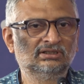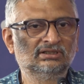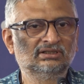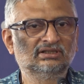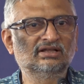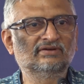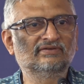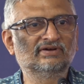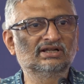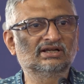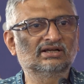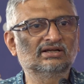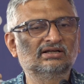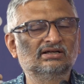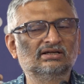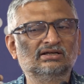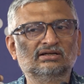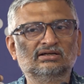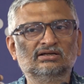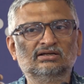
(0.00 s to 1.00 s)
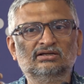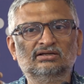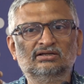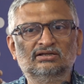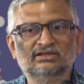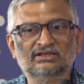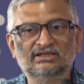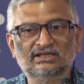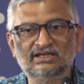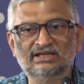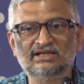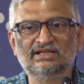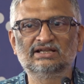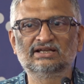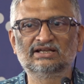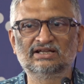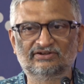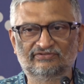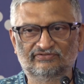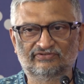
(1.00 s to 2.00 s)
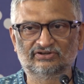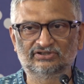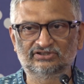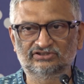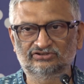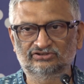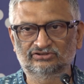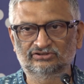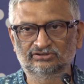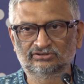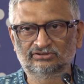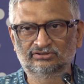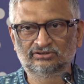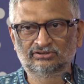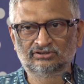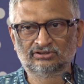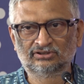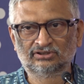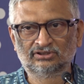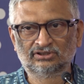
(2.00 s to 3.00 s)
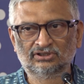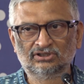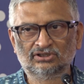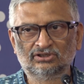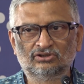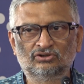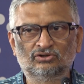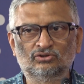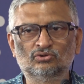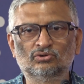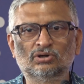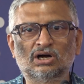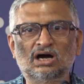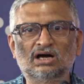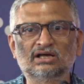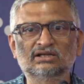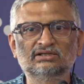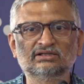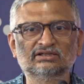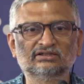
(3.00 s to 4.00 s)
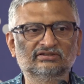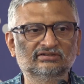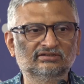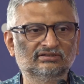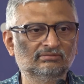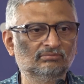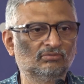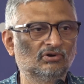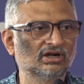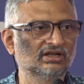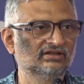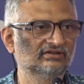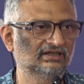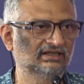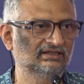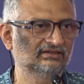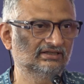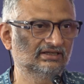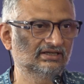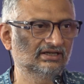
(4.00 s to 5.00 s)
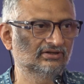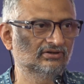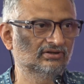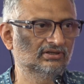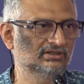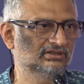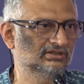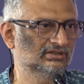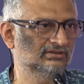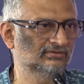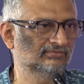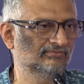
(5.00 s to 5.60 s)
there were Indian efforts to harness modern science and technology.